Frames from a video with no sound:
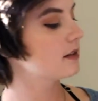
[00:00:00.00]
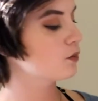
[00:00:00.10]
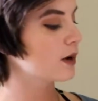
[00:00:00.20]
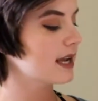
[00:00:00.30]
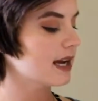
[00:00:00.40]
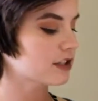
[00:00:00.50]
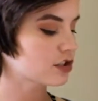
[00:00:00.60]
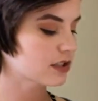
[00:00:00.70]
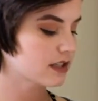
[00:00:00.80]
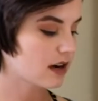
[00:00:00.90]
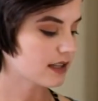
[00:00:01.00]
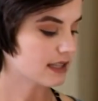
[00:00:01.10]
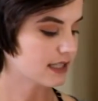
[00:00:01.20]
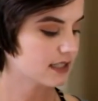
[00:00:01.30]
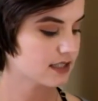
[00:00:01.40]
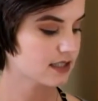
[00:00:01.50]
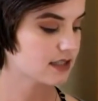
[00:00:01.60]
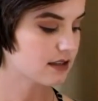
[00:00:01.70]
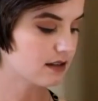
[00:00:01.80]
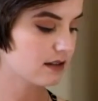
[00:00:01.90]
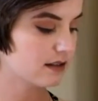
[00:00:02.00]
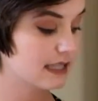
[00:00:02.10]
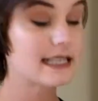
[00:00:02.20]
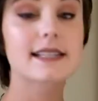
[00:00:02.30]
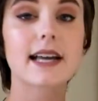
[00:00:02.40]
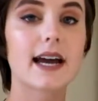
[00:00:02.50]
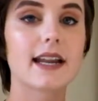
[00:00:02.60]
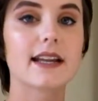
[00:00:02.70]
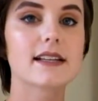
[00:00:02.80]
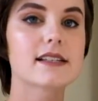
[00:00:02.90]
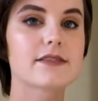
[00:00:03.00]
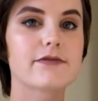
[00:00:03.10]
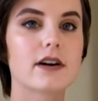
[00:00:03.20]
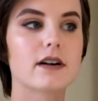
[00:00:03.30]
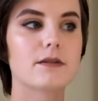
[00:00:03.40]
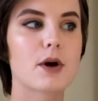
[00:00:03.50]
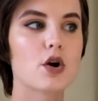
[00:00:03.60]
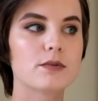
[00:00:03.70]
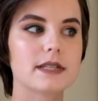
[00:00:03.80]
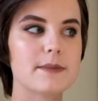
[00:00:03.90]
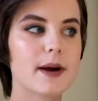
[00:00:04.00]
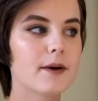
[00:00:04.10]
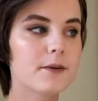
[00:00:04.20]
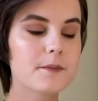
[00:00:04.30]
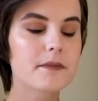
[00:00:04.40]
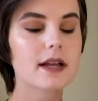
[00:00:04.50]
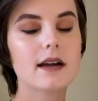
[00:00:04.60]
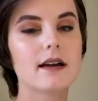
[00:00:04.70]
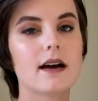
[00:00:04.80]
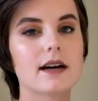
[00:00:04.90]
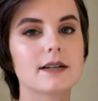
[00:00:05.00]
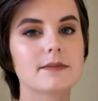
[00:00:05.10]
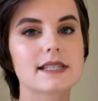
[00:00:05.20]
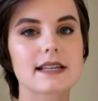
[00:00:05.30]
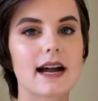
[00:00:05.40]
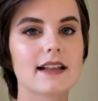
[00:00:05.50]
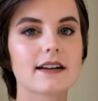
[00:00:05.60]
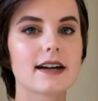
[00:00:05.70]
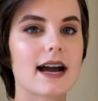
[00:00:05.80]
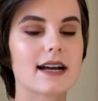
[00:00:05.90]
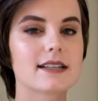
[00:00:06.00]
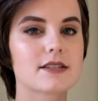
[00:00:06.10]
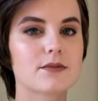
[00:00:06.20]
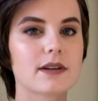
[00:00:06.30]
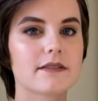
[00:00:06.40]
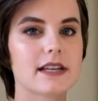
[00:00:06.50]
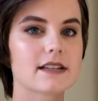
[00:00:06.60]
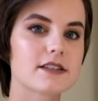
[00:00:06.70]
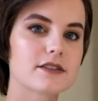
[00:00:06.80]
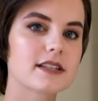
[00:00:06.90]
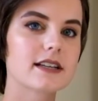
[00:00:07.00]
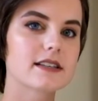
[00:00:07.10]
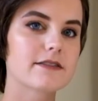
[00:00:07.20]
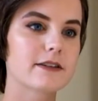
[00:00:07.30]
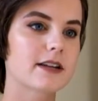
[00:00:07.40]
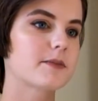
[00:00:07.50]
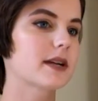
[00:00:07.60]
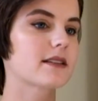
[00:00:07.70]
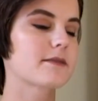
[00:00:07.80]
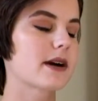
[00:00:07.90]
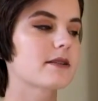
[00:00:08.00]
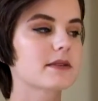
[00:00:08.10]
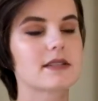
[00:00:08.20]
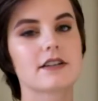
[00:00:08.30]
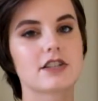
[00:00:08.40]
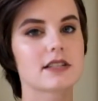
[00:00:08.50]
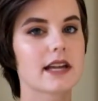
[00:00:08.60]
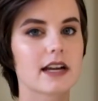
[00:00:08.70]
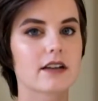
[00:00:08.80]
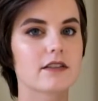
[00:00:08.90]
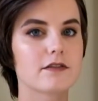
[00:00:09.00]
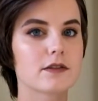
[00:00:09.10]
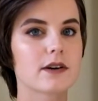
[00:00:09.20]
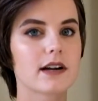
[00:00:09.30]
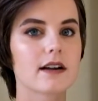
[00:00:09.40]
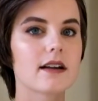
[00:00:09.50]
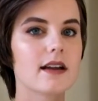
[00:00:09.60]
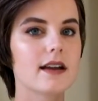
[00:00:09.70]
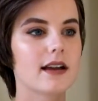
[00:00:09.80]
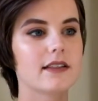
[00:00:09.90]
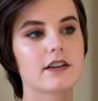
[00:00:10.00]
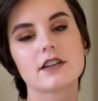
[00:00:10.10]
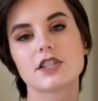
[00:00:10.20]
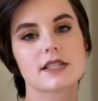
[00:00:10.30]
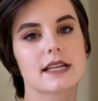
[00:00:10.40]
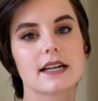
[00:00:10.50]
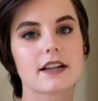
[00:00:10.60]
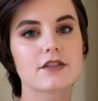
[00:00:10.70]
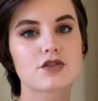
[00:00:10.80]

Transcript: We actually got these cuttings from Home Depot. Skylar asked one of the associates if we could pick them up because they're just laying on the floor and they're just gonna get